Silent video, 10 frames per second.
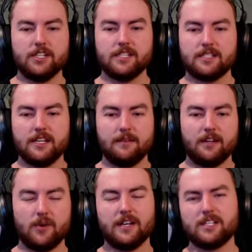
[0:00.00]
you can see,
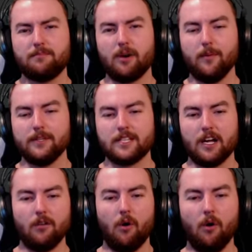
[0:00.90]
as you can probably
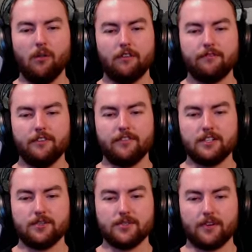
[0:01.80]
tell, all of the
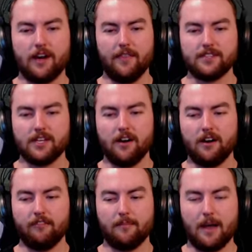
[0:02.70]
vehicles around this
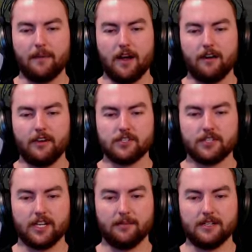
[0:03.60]
area of the map are
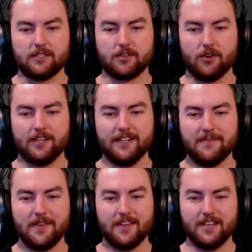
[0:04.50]
eventually going to be destroyed.
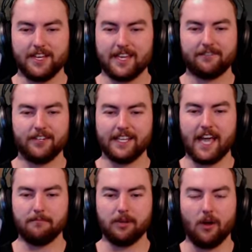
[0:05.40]
You definitely
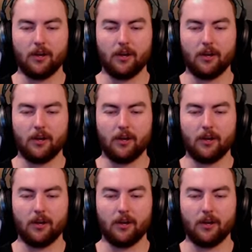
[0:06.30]
can blow a